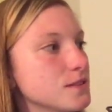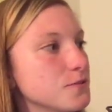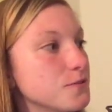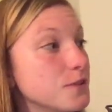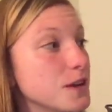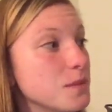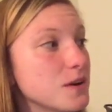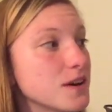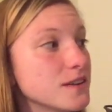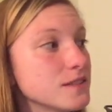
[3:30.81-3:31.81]
Free
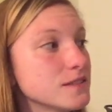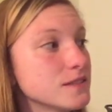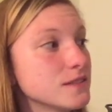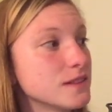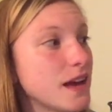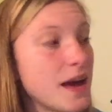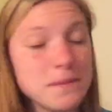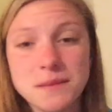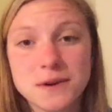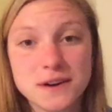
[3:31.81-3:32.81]
bird,
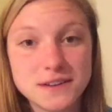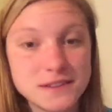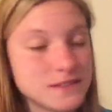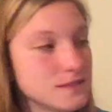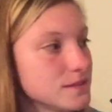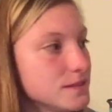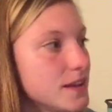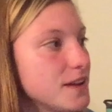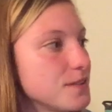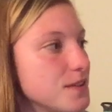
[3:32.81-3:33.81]
happy bird,
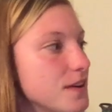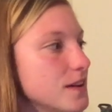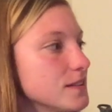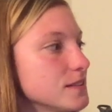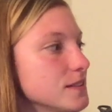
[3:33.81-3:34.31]
Henry thought.